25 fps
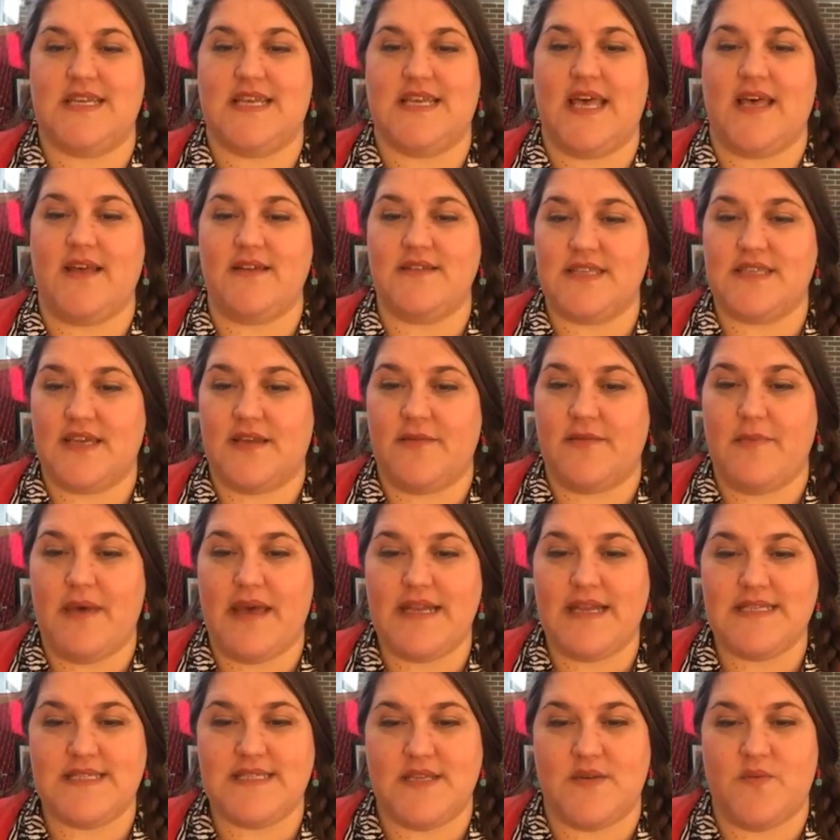The Celtic
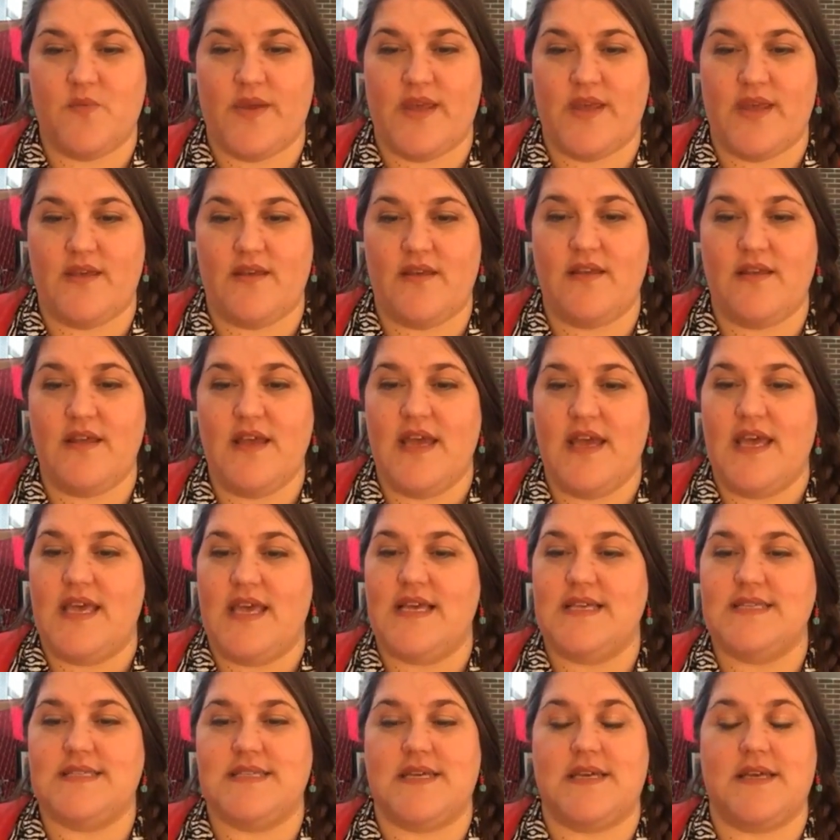medicine wheel
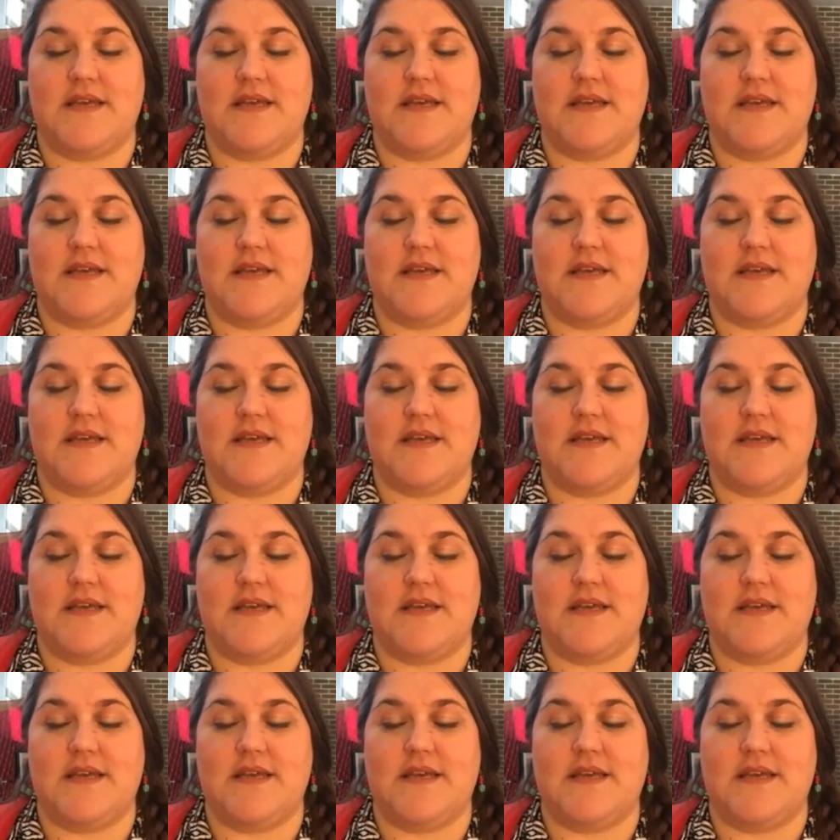is a